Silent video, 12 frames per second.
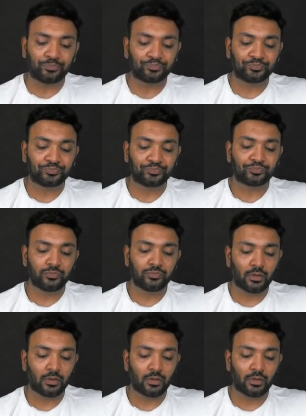
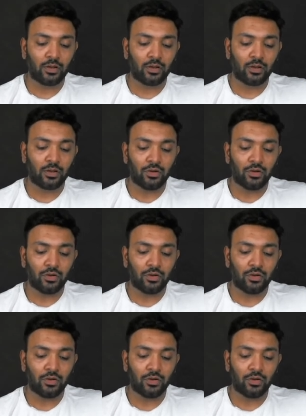
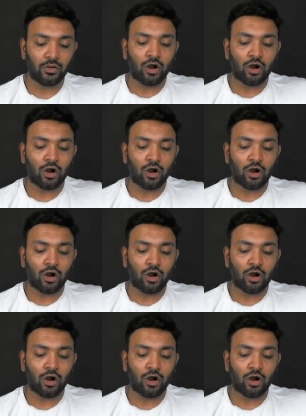Nobody speaks.